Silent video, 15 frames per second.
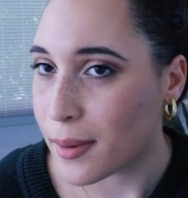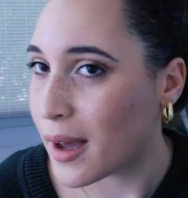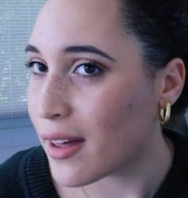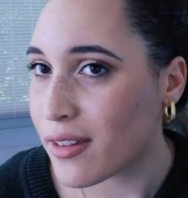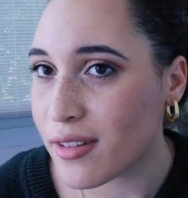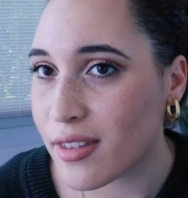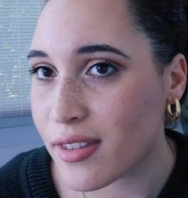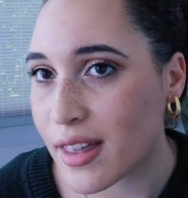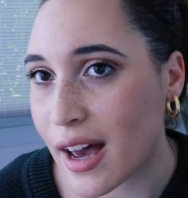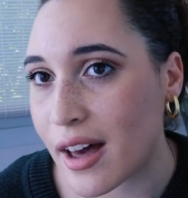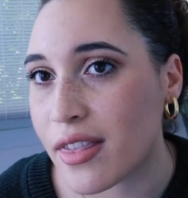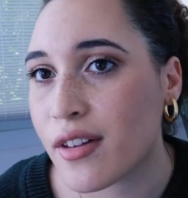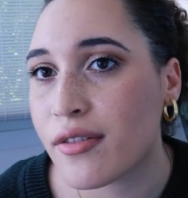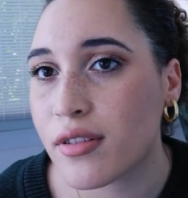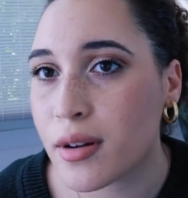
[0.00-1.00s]
But other than
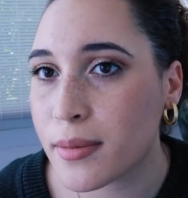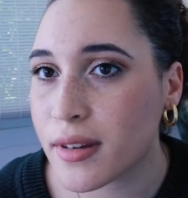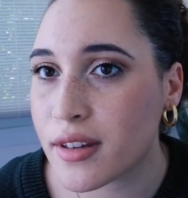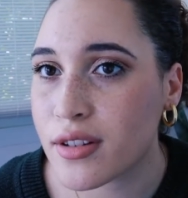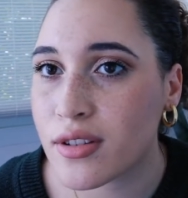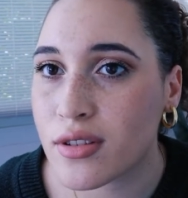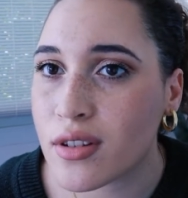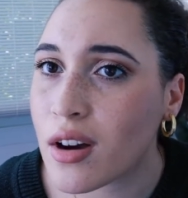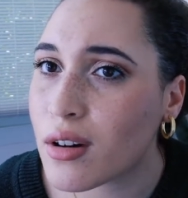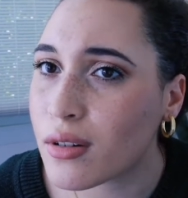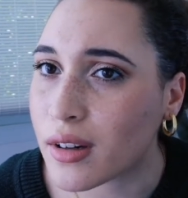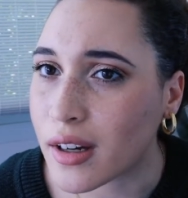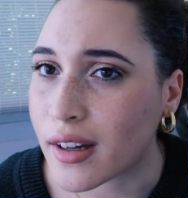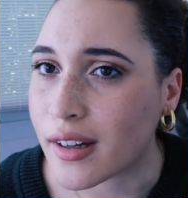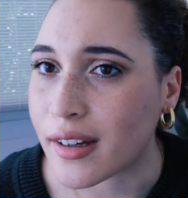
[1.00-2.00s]
that, the formula is so
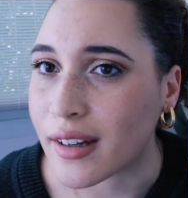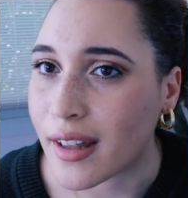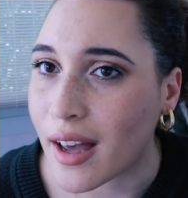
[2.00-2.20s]
good.